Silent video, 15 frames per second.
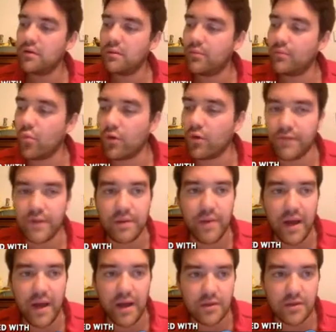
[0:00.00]
more
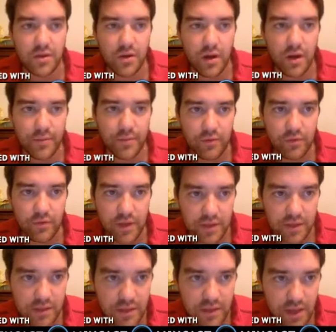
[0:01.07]
feedback. So I'm going to write
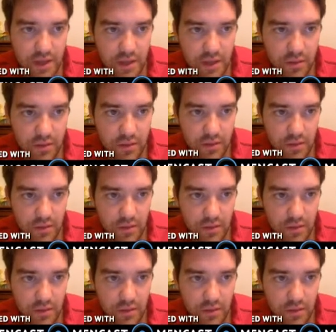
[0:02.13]
this down.